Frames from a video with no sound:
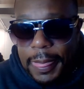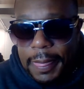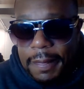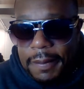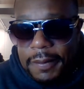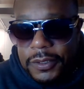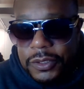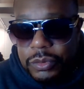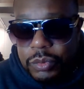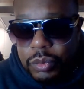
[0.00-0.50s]

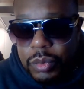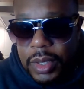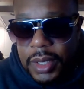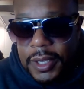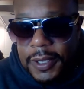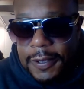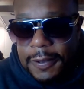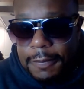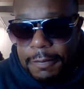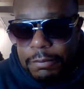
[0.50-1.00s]
as
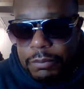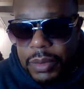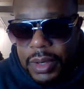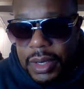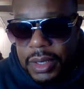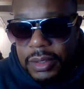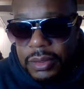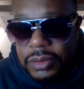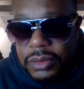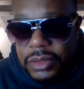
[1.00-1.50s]
well.
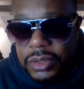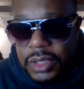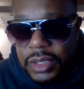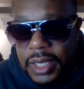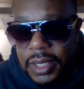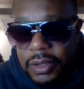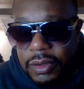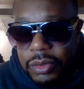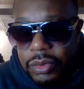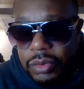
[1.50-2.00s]
Brown
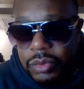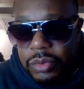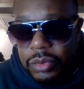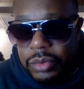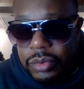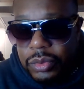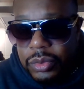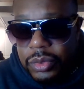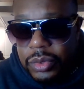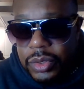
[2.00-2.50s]
said
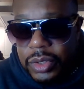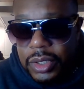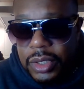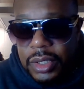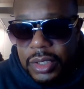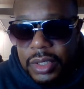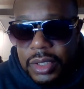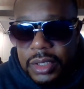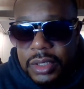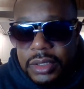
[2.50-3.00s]
Google
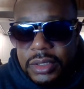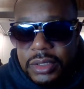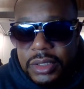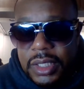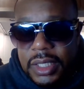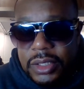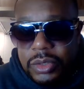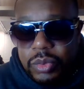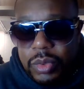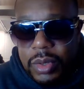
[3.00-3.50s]

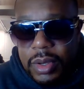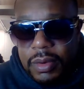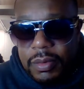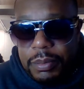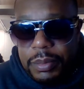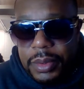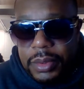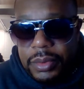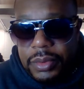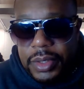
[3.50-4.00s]
said 12
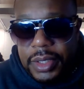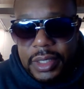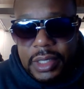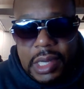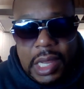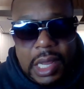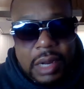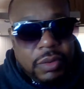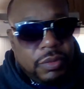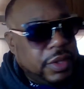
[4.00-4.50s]
billion.
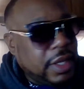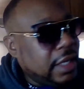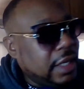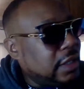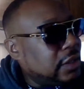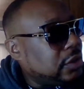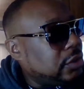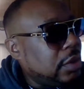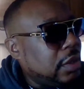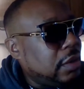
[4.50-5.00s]
I don't think
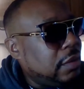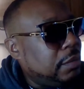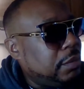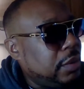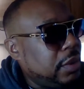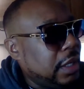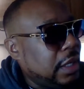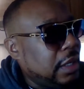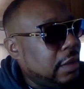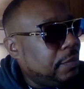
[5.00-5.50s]
it's 12
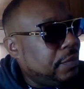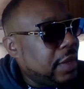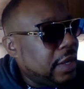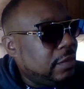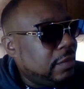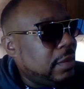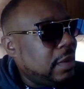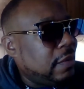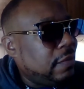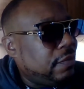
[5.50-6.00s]
billion. I'm thinking
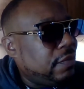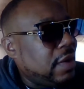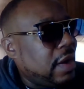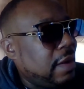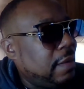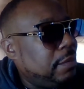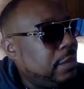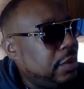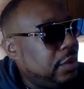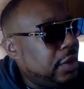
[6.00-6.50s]
about
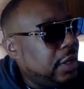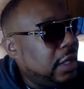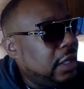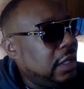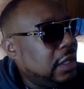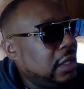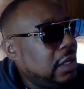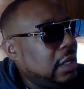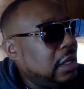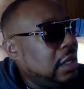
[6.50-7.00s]
5
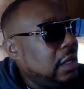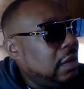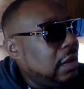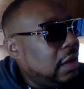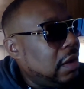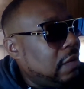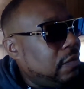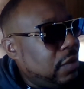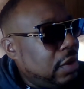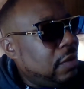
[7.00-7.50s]
billion,
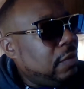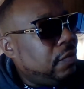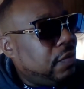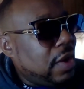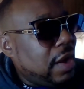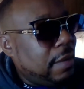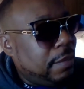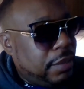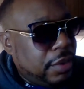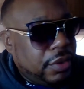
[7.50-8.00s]
around
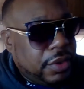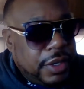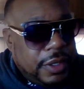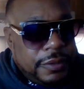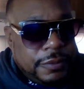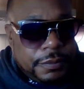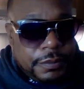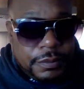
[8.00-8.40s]
5 billion.